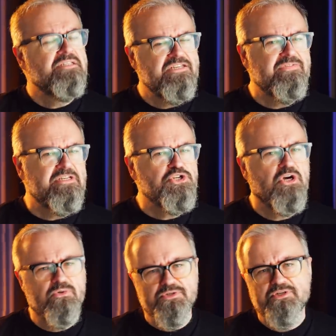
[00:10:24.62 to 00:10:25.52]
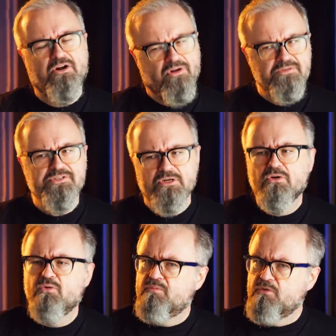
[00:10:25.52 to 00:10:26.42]
TV shows are
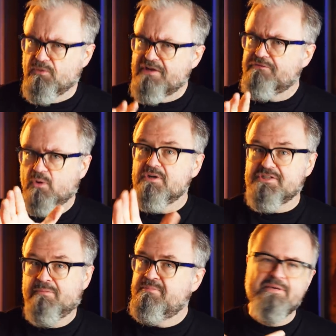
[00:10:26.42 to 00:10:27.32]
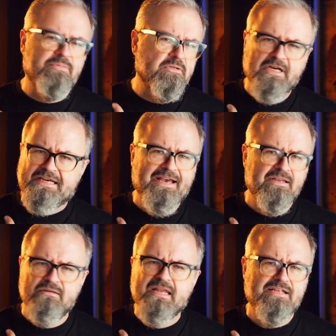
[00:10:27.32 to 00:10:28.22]
also great for some people.
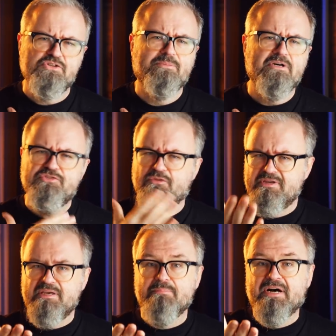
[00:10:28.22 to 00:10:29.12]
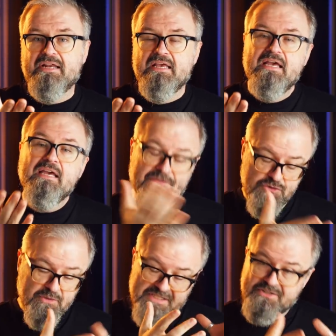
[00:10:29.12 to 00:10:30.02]
Again, not so much for me. But if
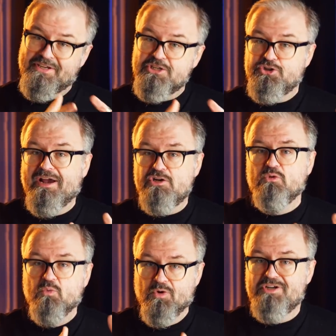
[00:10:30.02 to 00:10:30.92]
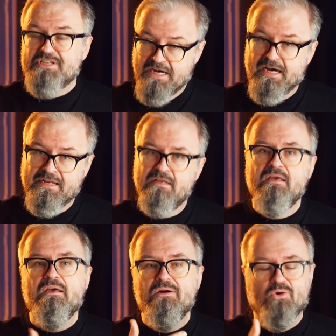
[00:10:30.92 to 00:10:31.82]
you can still get your actual work done
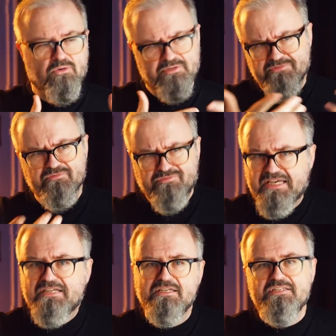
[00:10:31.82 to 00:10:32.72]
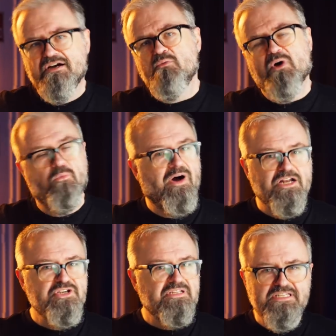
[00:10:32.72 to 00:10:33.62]
or even vaguely done while
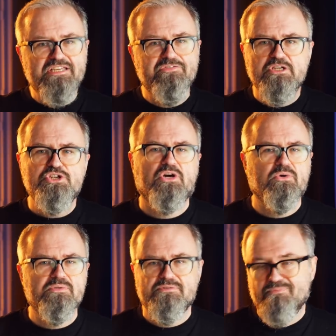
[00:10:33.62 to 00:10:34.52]
watching TV shows,